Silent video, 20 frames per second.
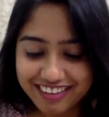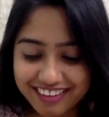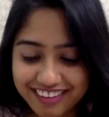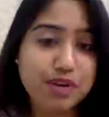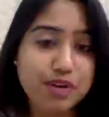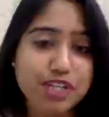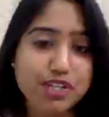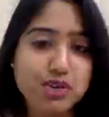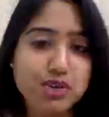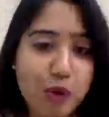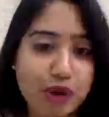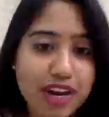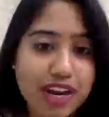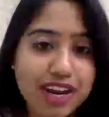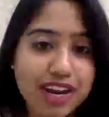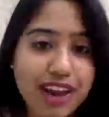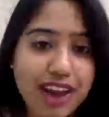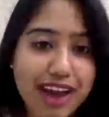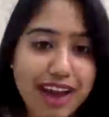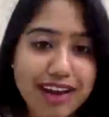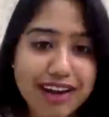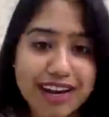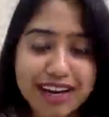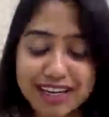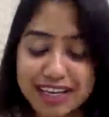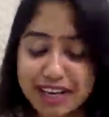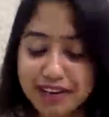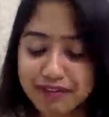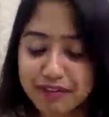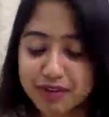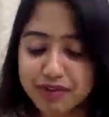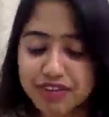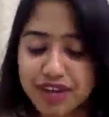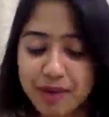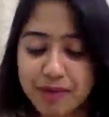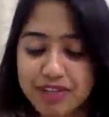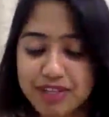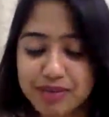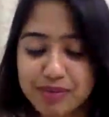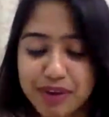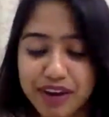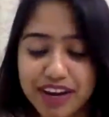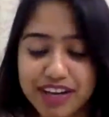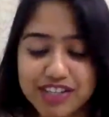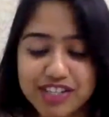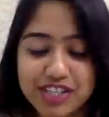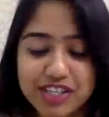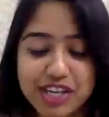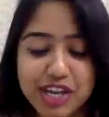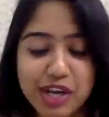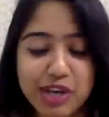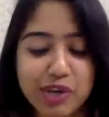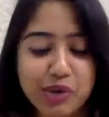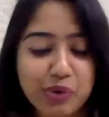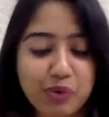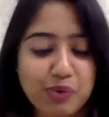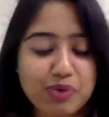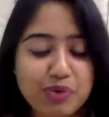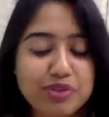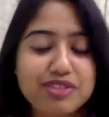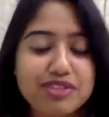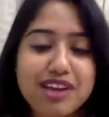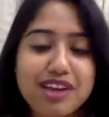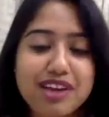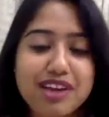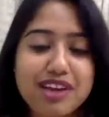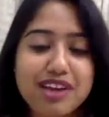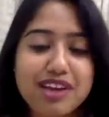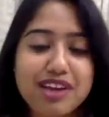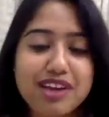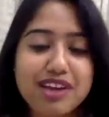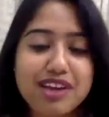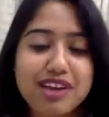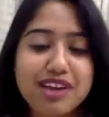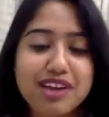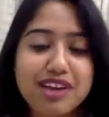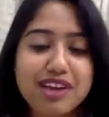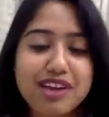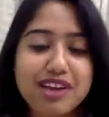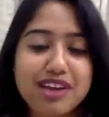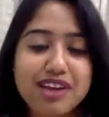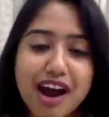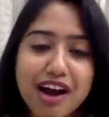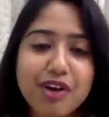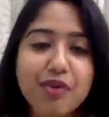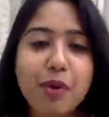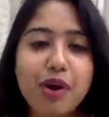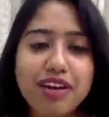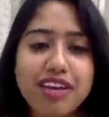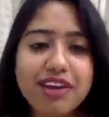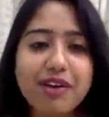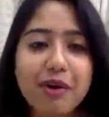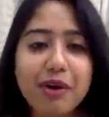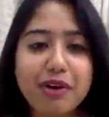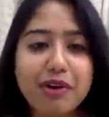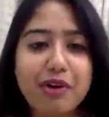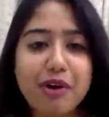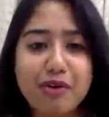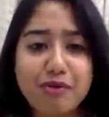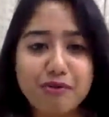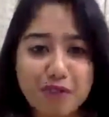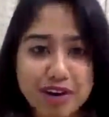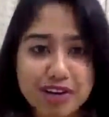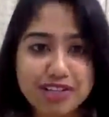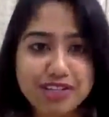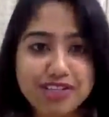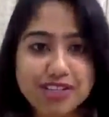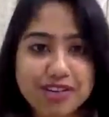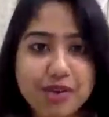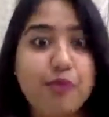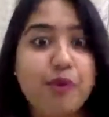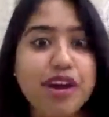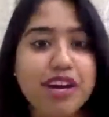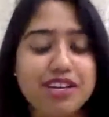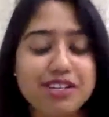And it gives you some inspiration and you start very soon.